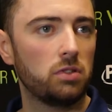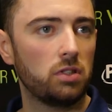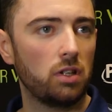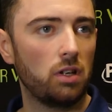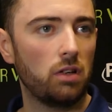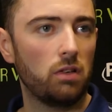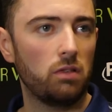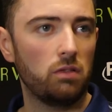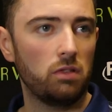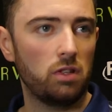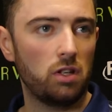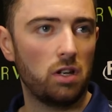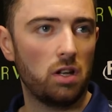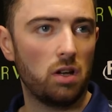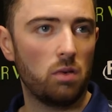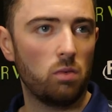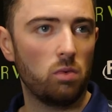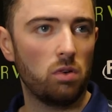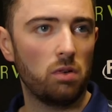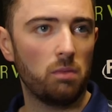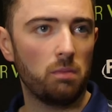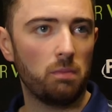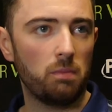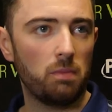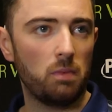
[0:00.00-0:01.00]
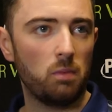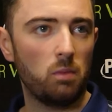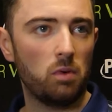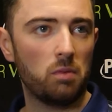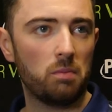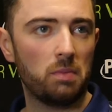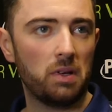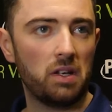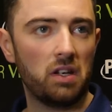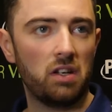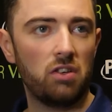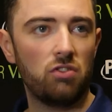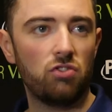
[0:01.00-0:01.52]
So you know, it
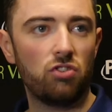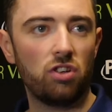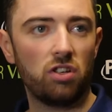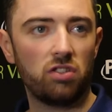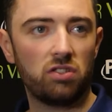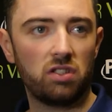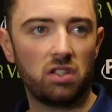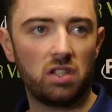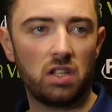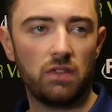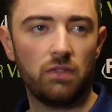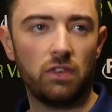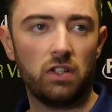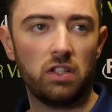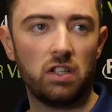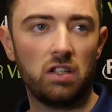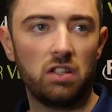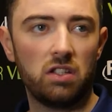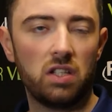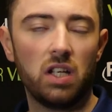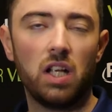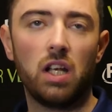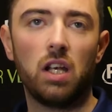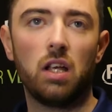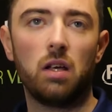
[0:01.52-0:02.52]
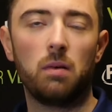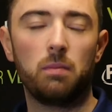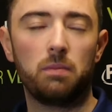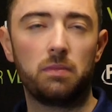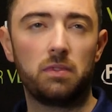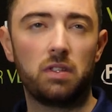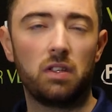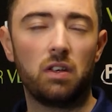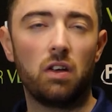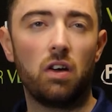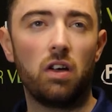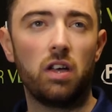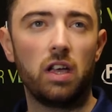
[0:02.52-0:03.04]
would be an injustice if I didn't turn up
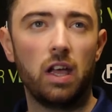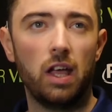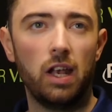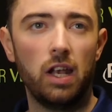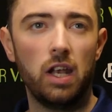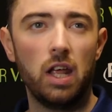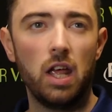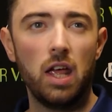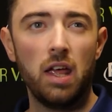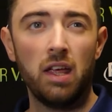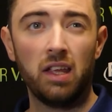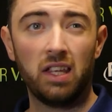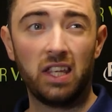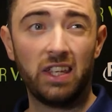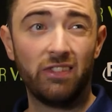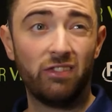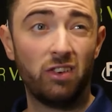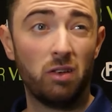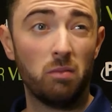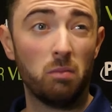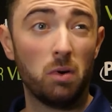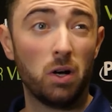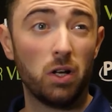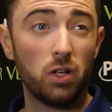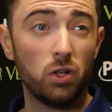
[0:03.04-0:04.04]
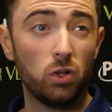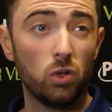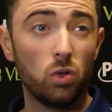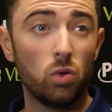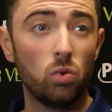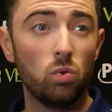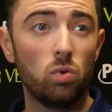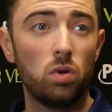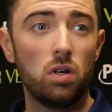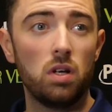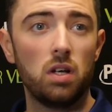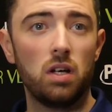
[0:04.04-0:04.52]
tonight and give it my all.